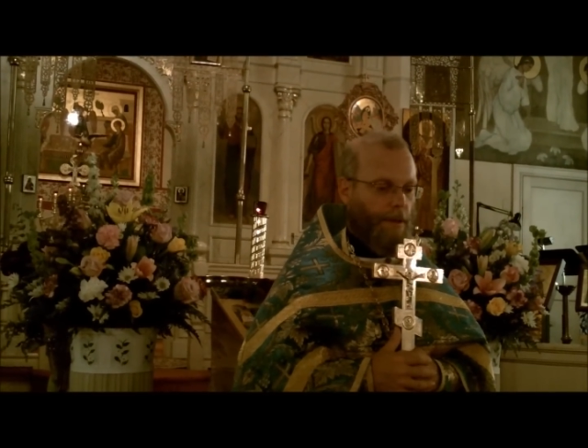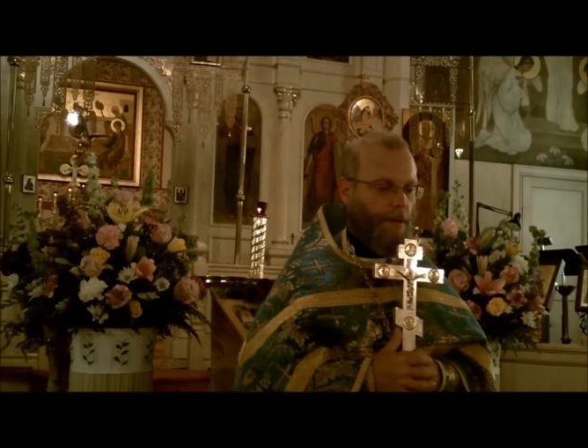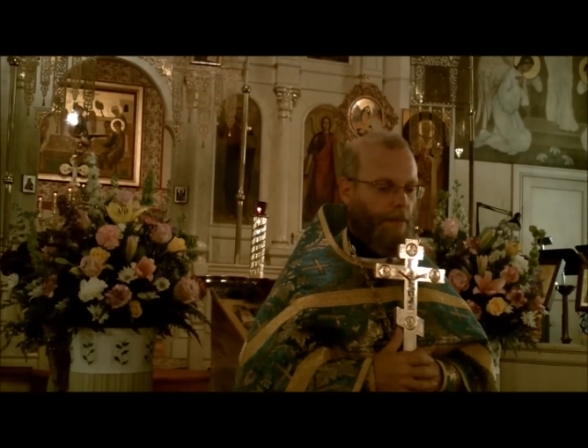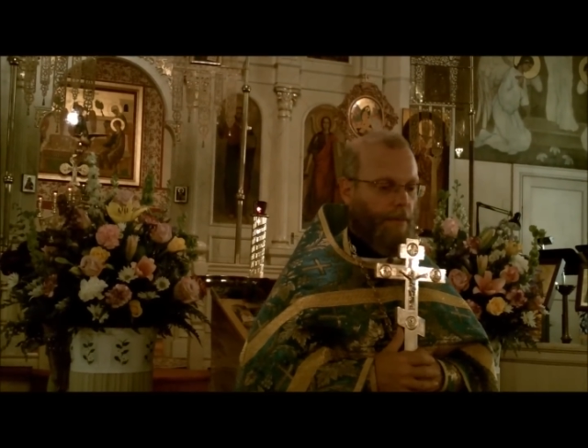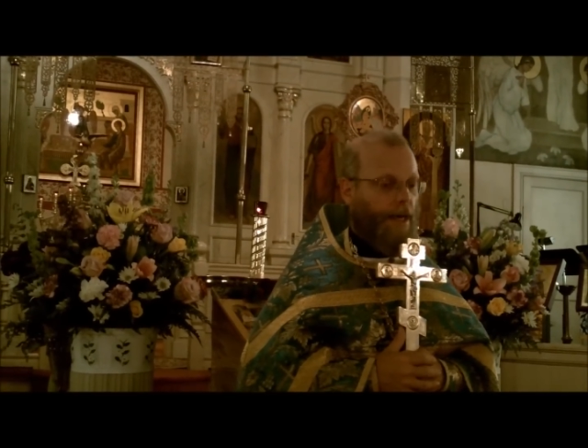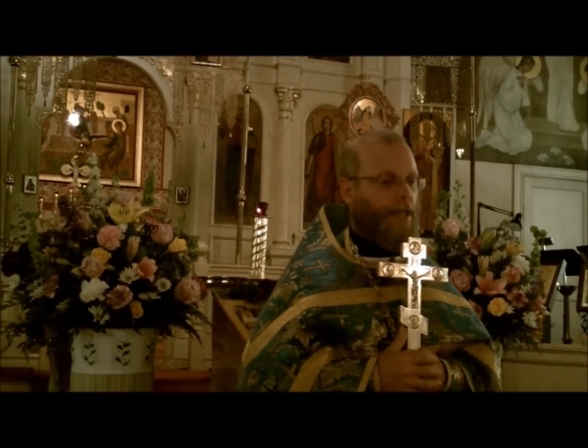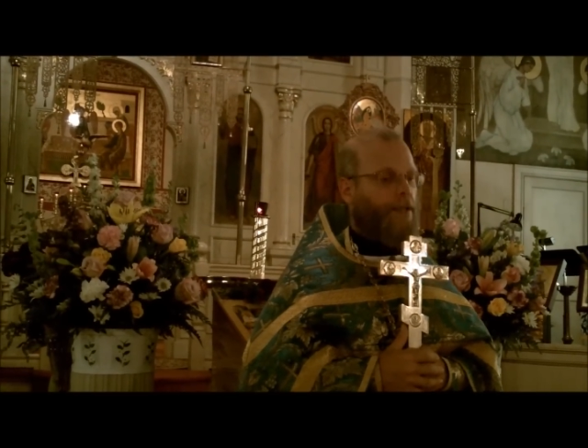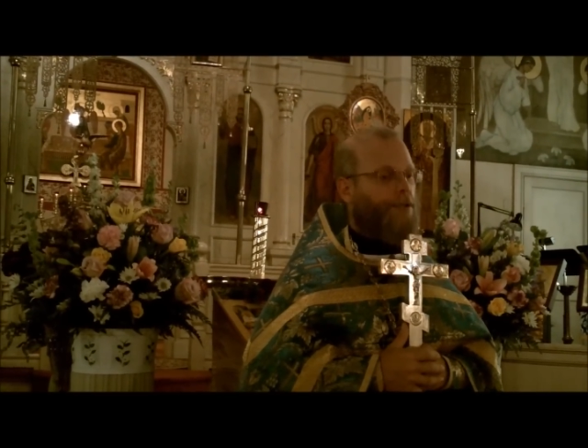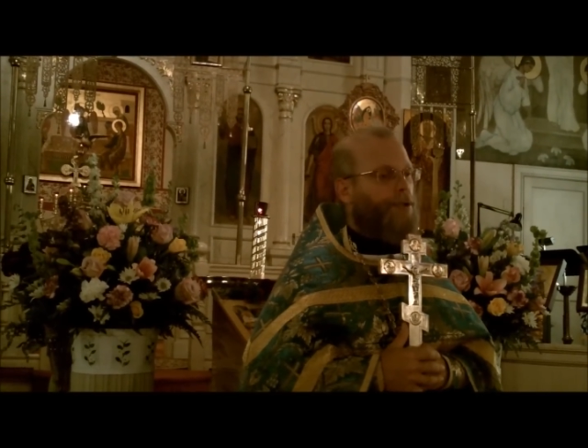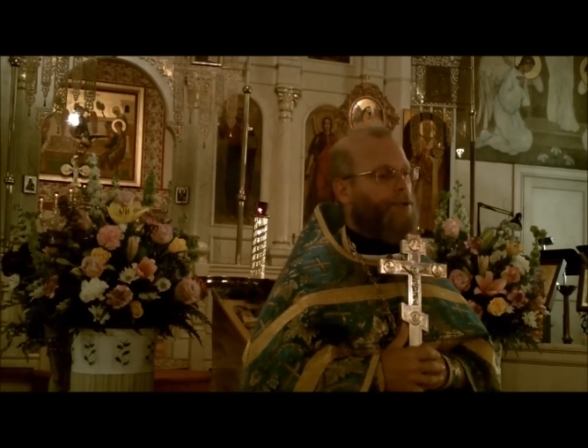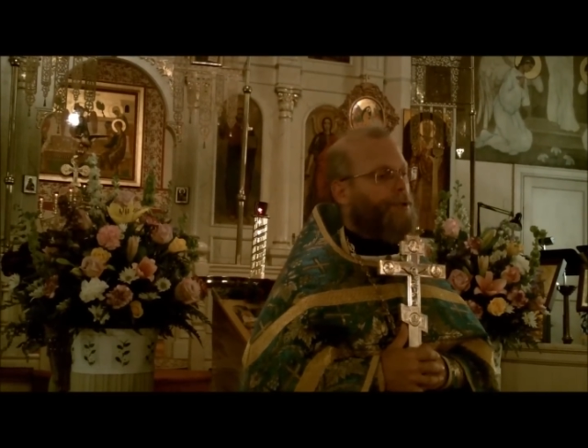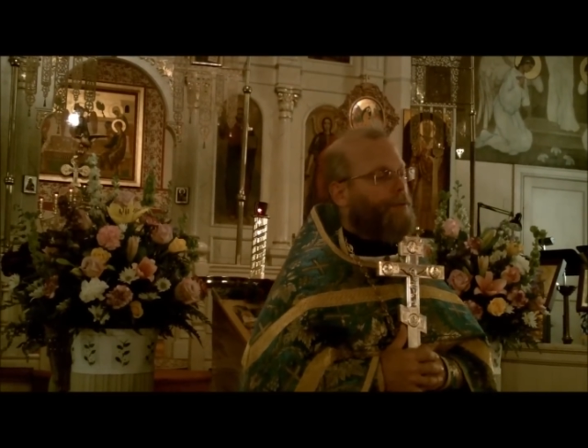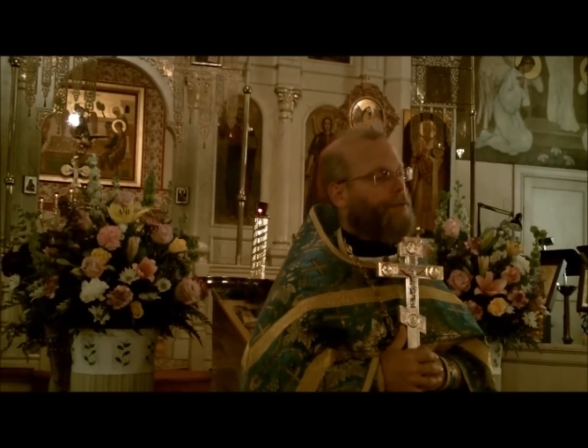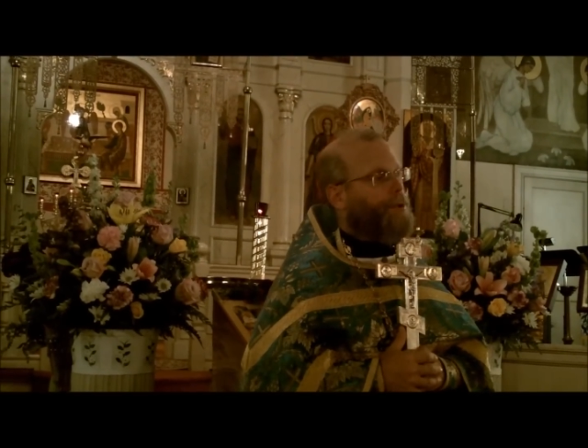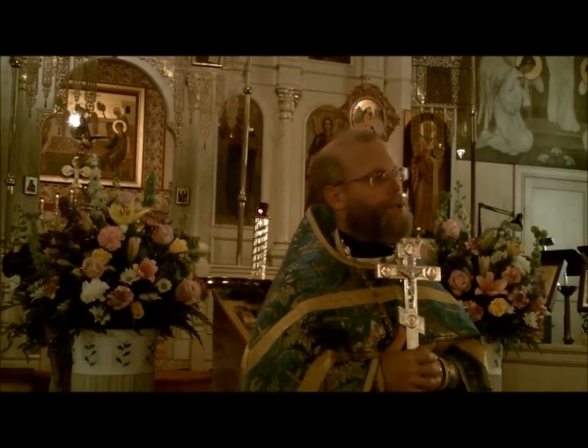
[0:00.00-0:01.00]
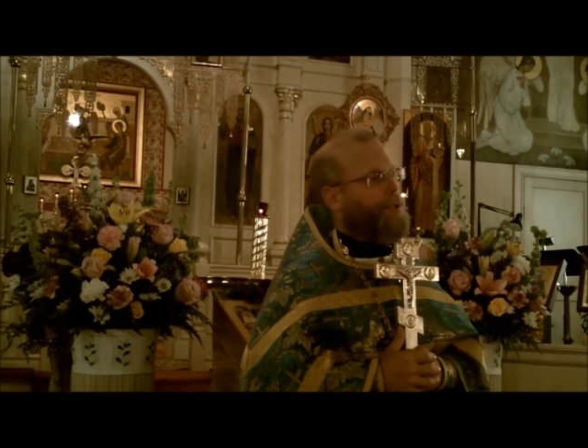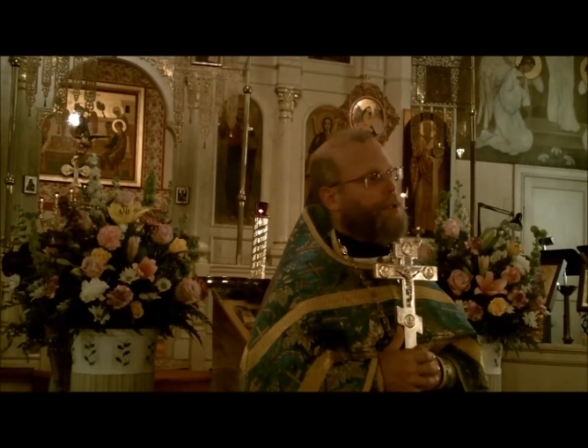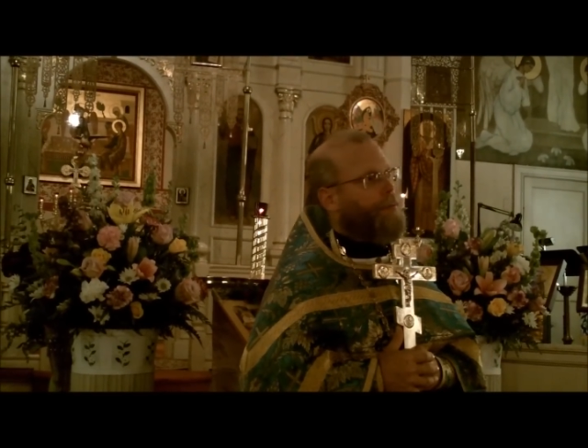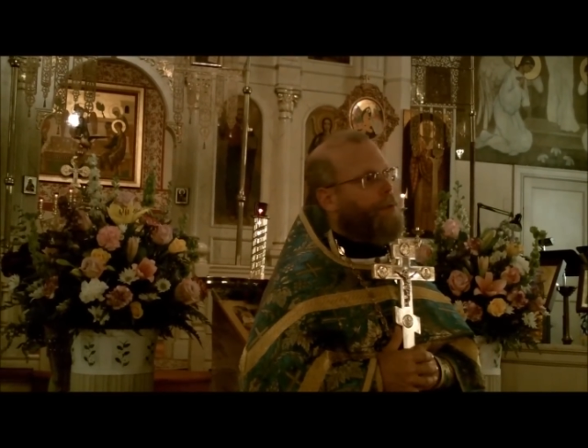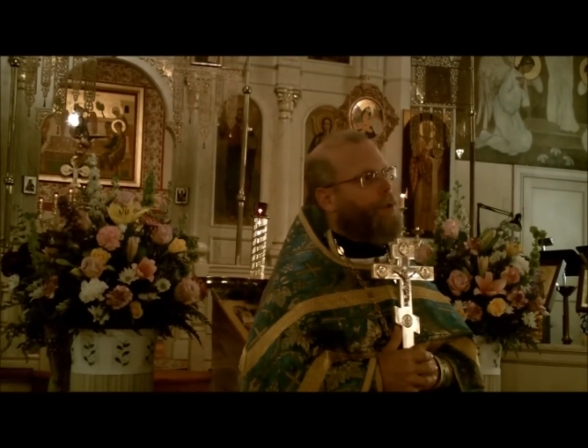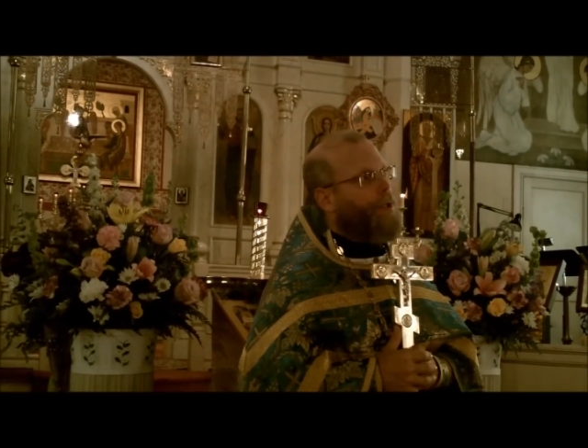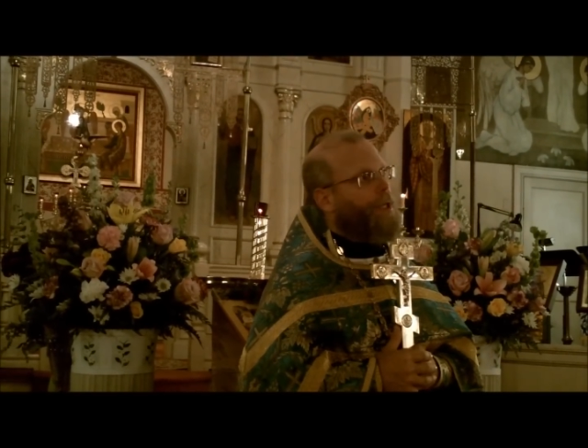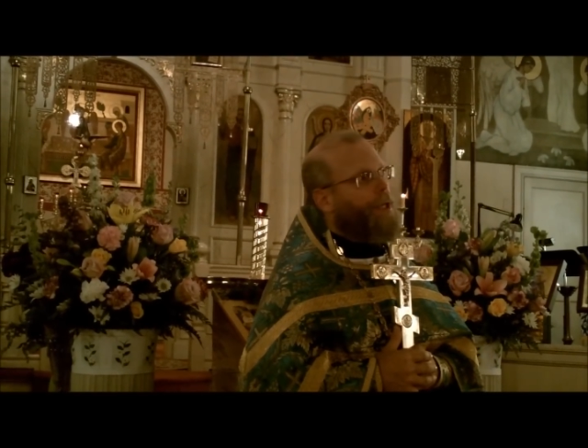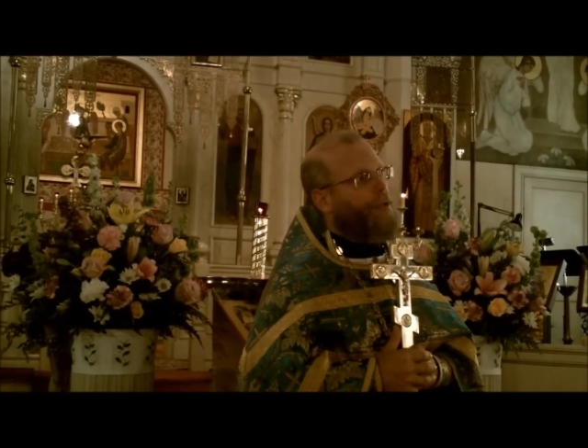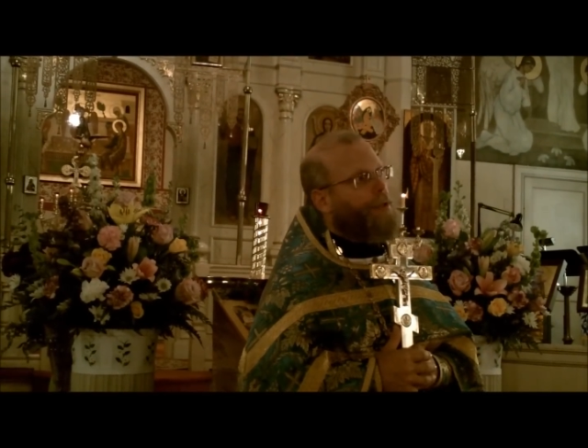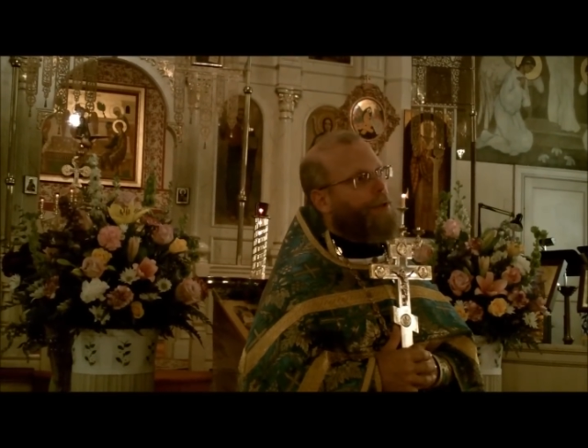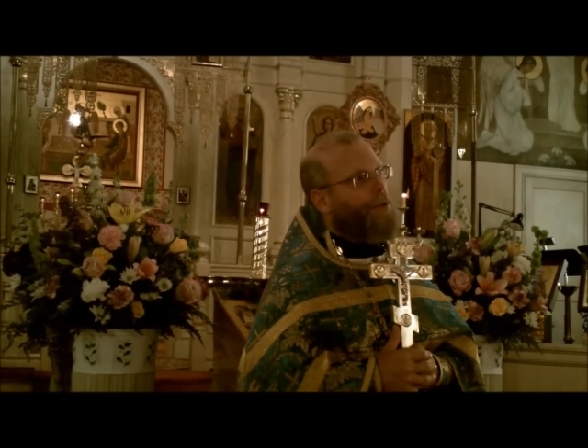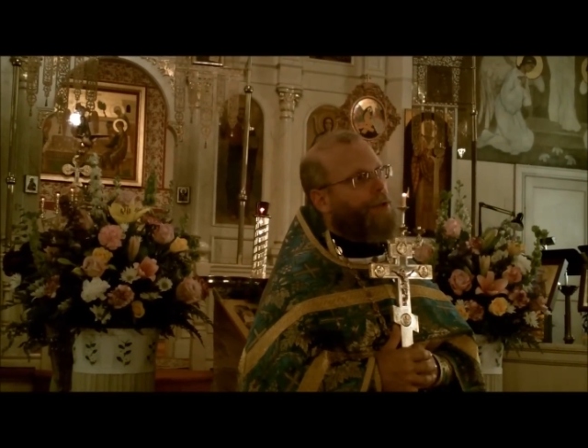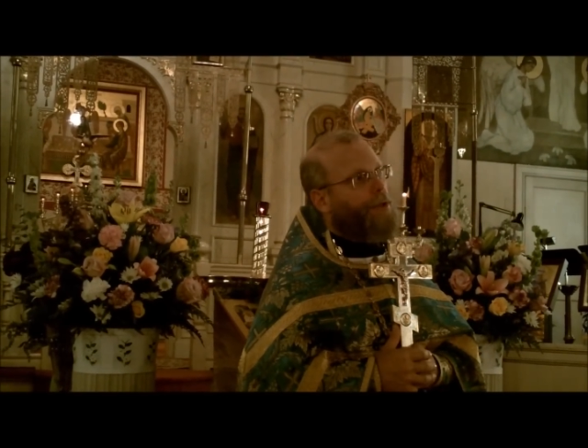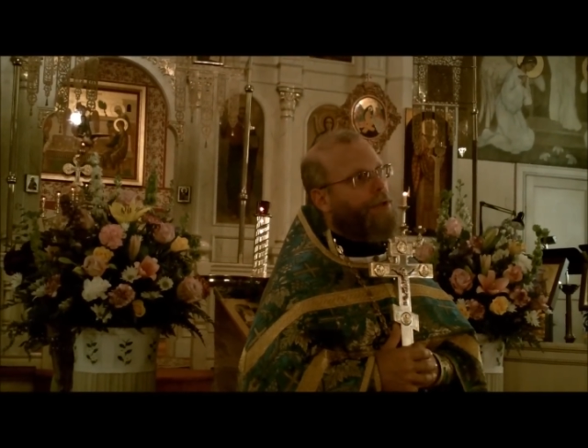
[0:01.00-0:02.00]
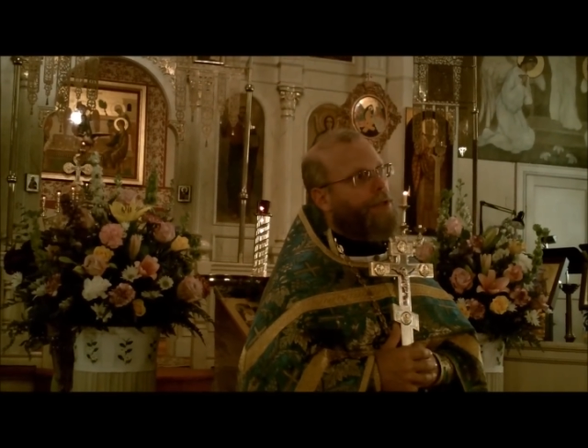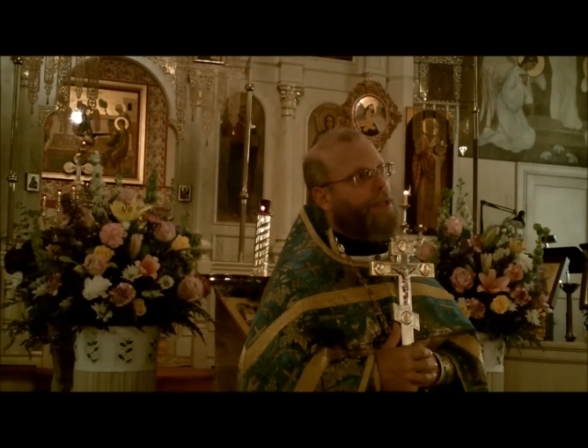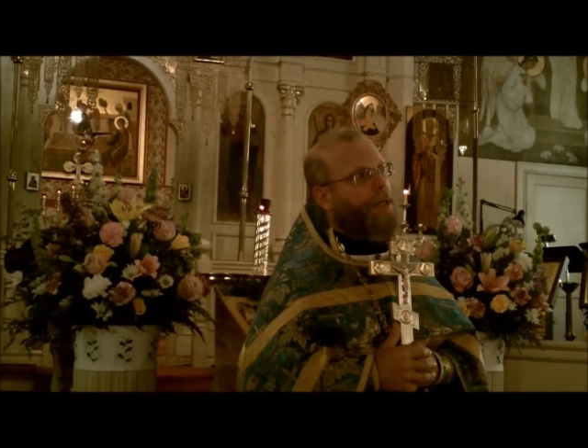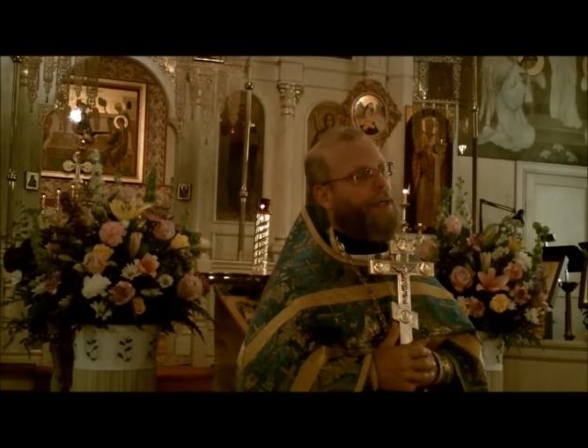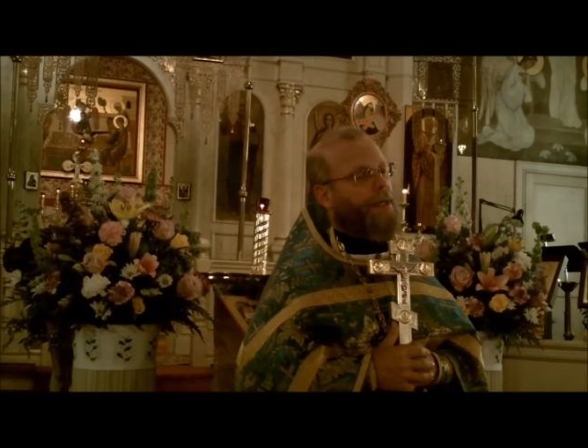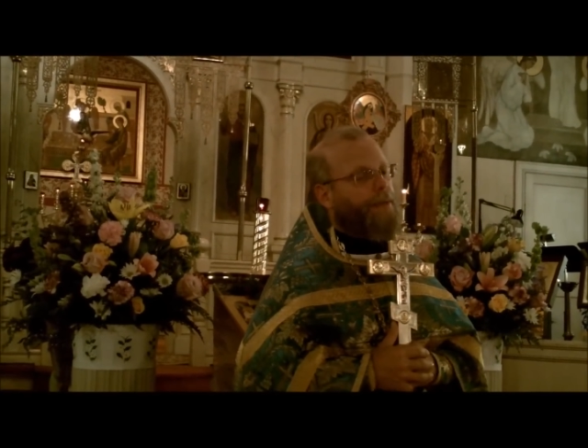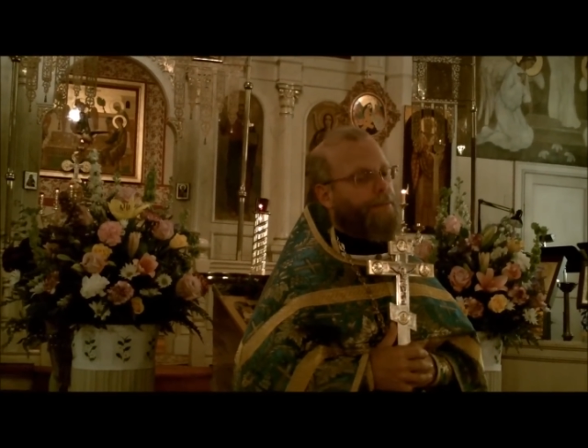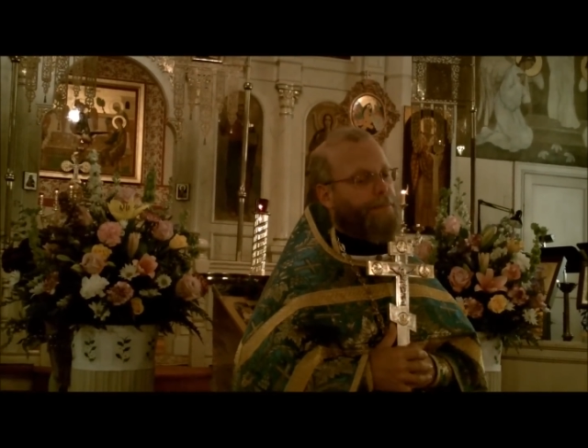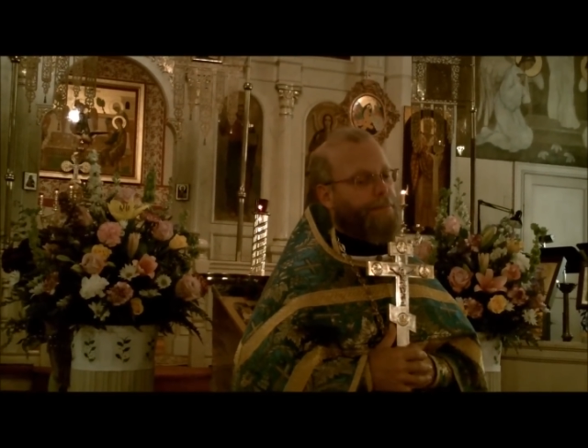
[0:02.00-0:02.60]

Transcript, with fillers: made it to Jerusalem only on the third day.